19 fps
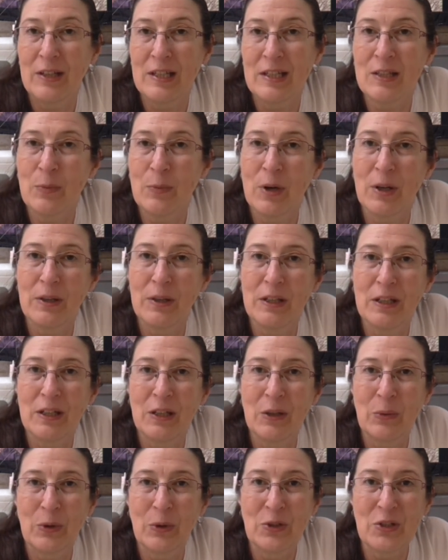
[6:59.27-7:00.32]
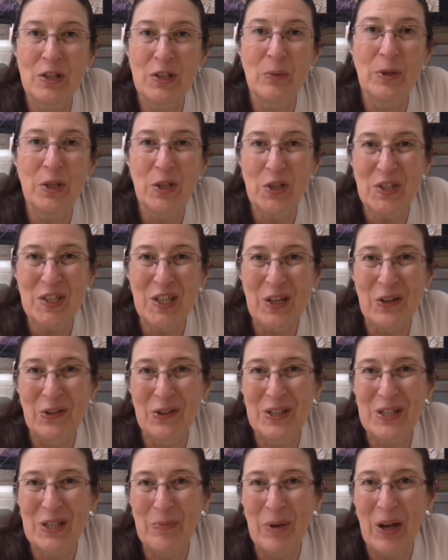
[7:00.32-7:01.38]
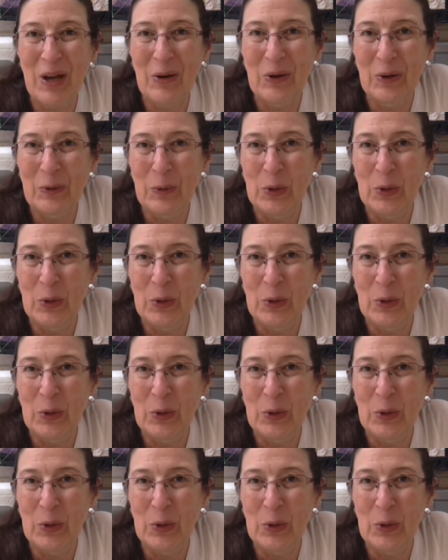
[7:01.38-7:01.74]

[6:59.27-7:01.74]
This is one that you want to know when you're serious about